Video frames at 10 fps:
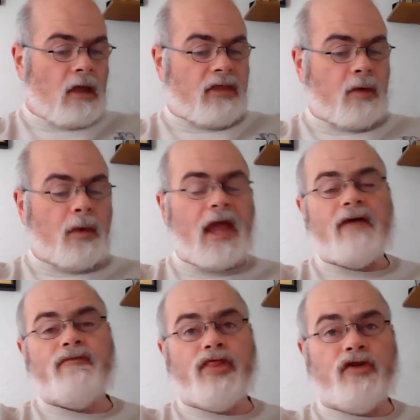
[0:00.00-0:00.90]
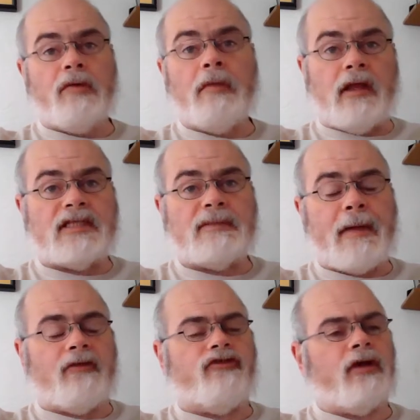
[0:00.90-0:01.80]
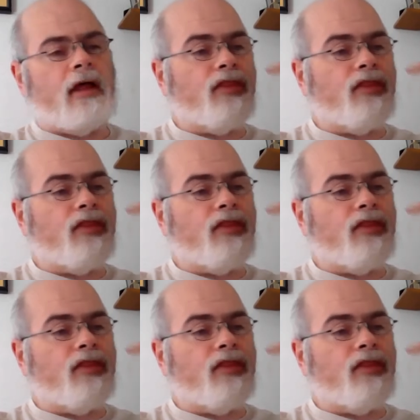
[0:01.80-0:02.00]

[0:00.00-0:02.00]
Then we have thermal expansion.